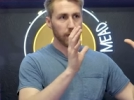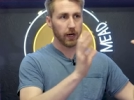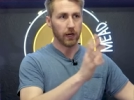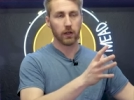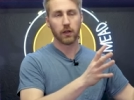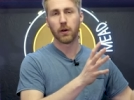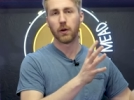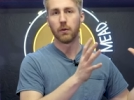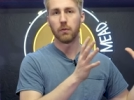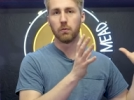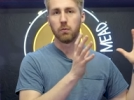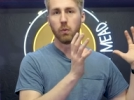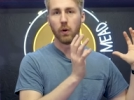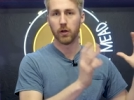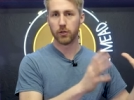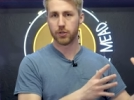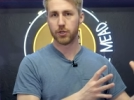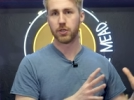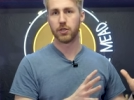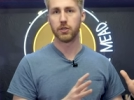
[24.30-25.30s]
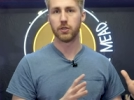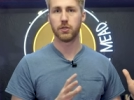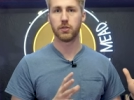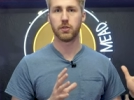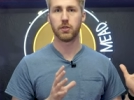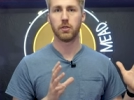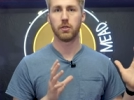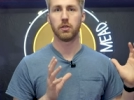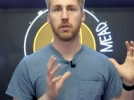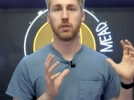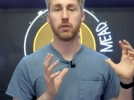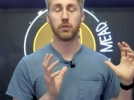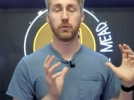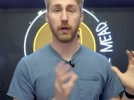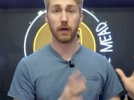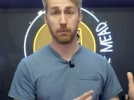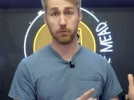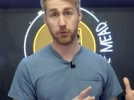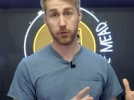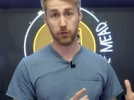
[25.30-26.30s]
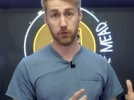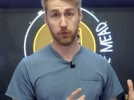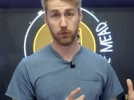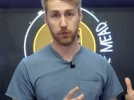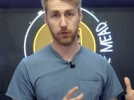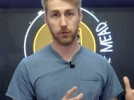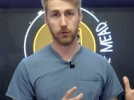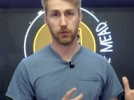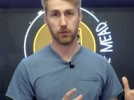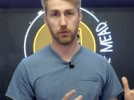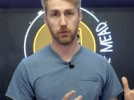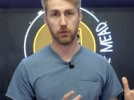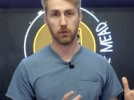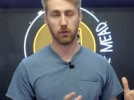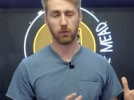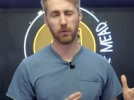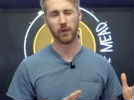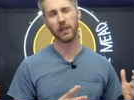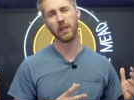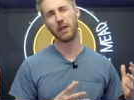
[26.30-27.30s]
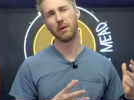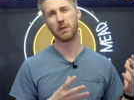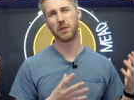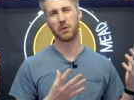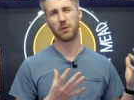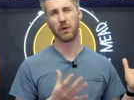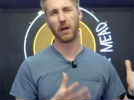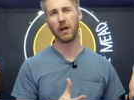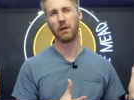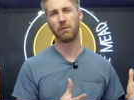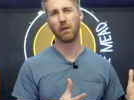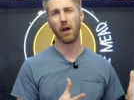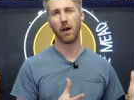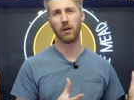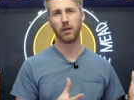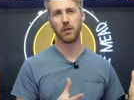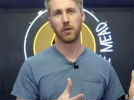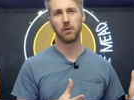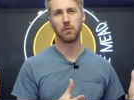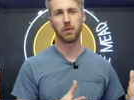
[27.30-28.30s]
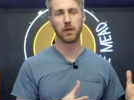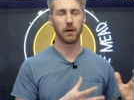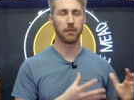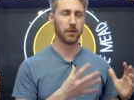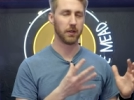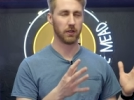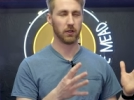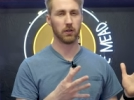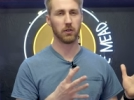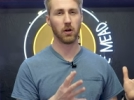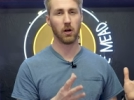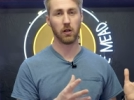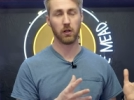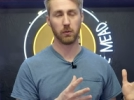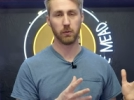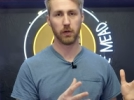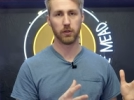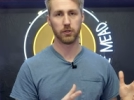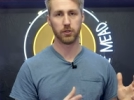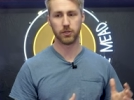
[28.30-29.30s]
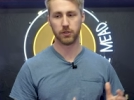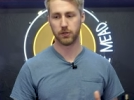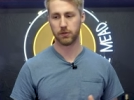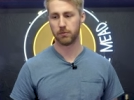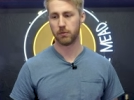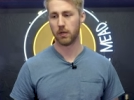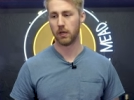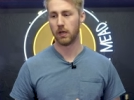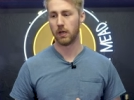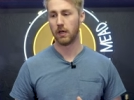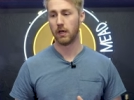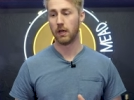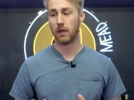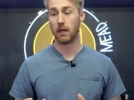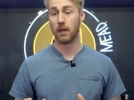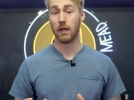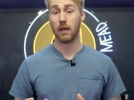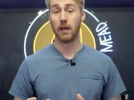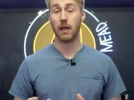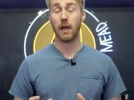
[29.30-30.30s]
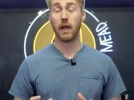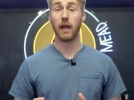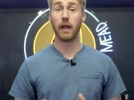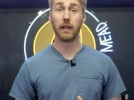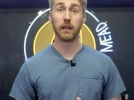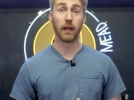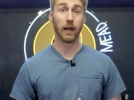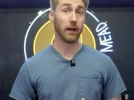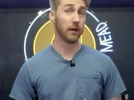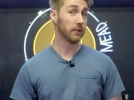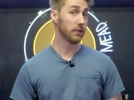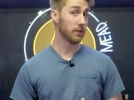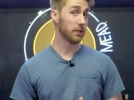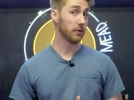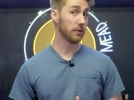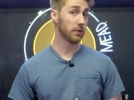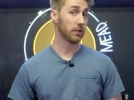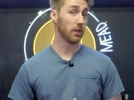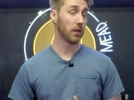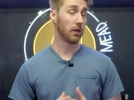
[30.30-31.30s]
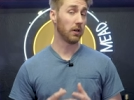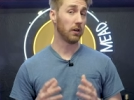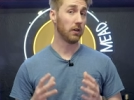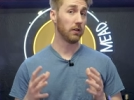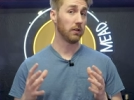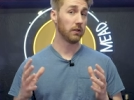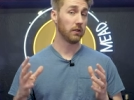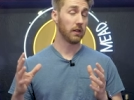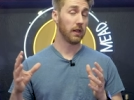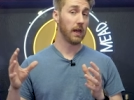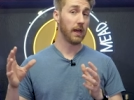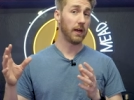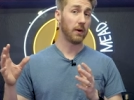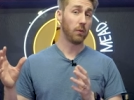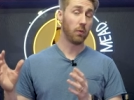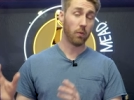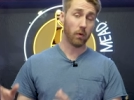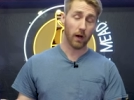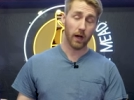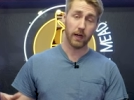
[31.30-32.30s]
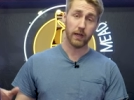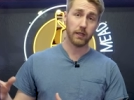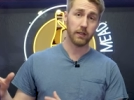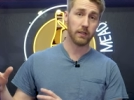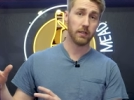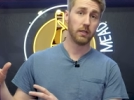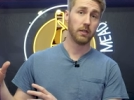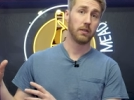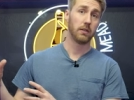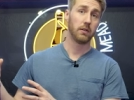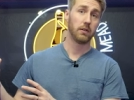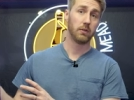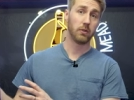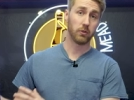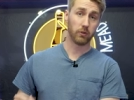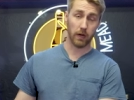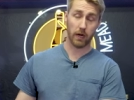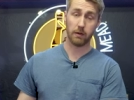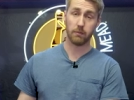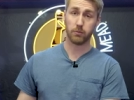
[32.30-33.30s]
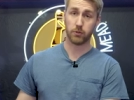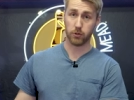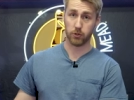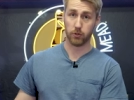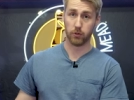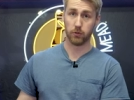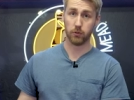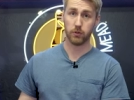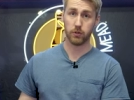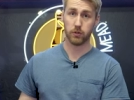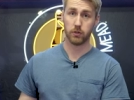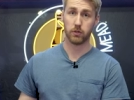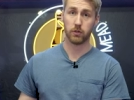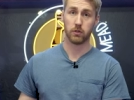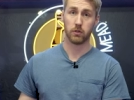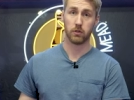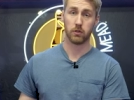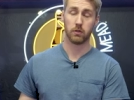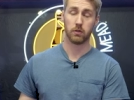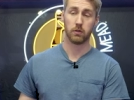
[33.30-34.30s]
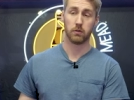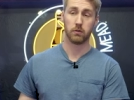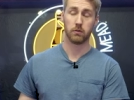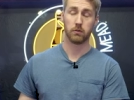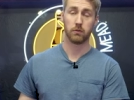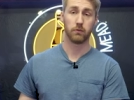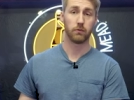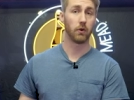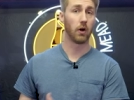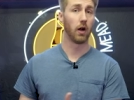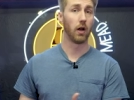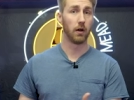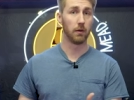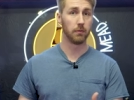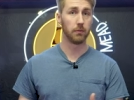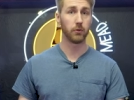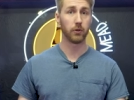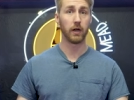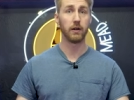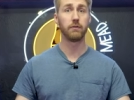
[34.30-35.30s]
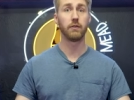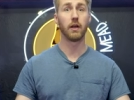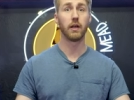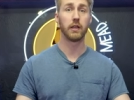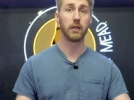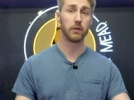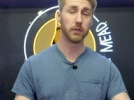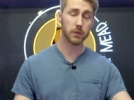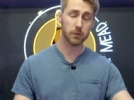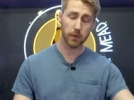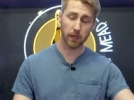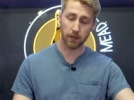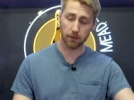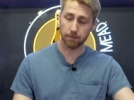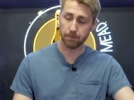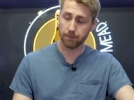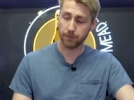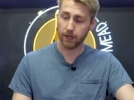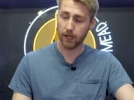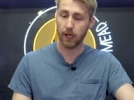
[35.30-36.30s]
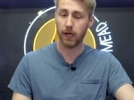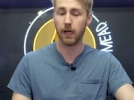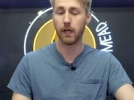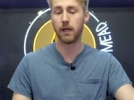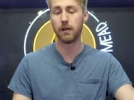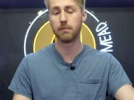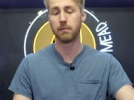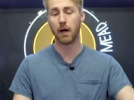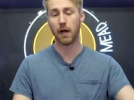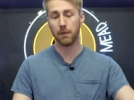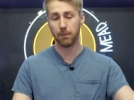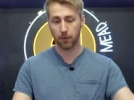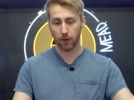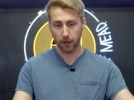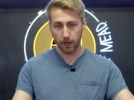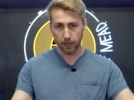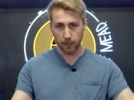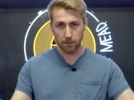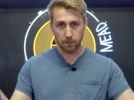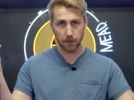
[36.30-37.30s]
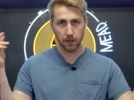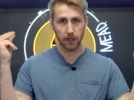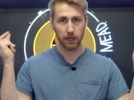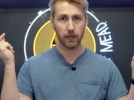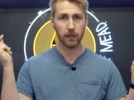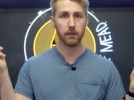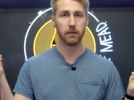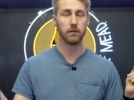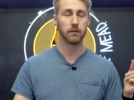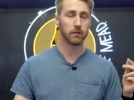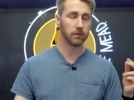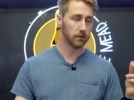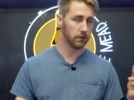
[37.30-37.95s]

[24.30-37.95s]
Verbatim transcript: regular Welch's grape juice, or really it was Great Value, but I'm gonna call it Welch's. And I also saw a white grape juice from Great Value as well. And my brain, being